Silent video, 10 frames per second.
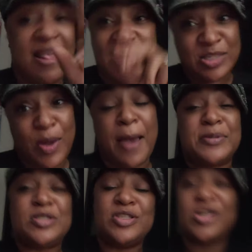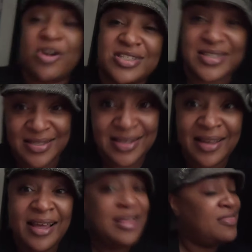And that's what happens to the narcissist.
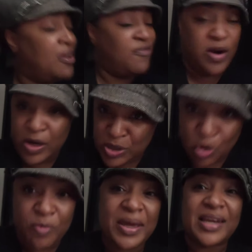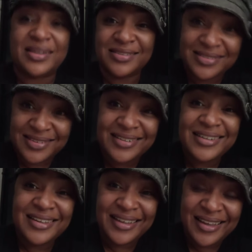They're very tormented.
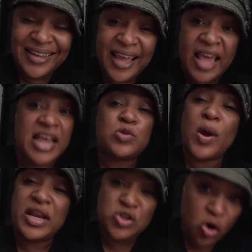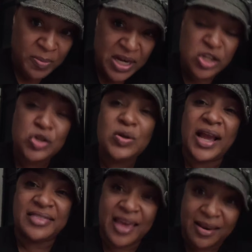And that's why they tormented you
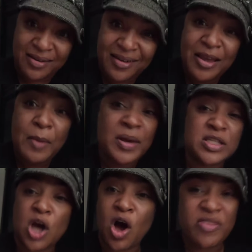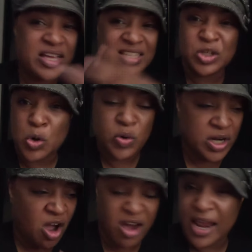like that. Because all that gook
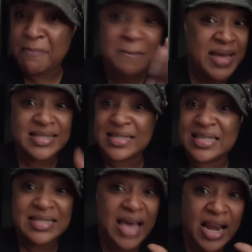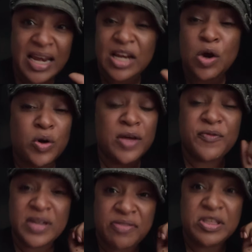and all that mess that's inside of they no
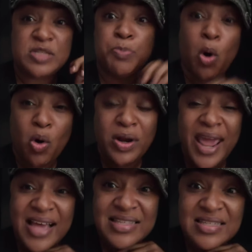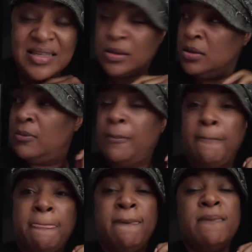good for nothing, spoiled asses.
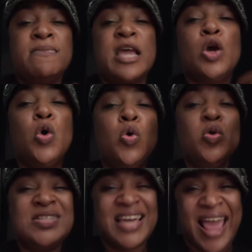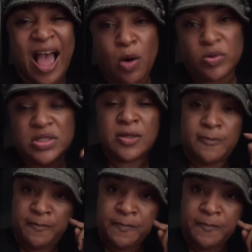They ooze it out.